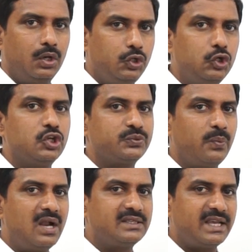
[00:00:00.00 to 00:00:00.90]
Due to
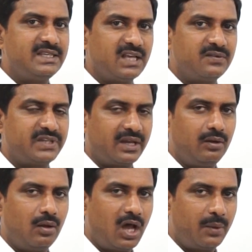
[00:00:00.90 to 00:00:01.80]
small size of
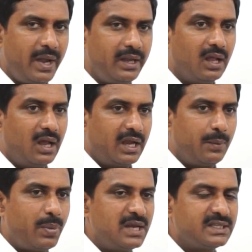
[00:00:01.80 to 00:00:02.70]
second orbit,
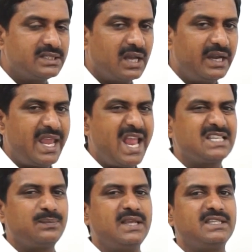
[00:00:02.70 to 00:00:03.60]
repulsion
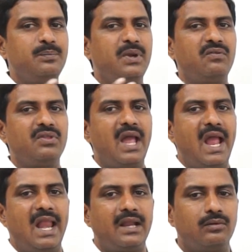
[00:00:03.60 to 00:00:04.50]
takes place in between
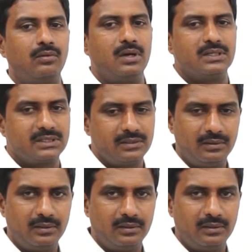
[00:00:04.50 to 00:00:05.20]
the electrons.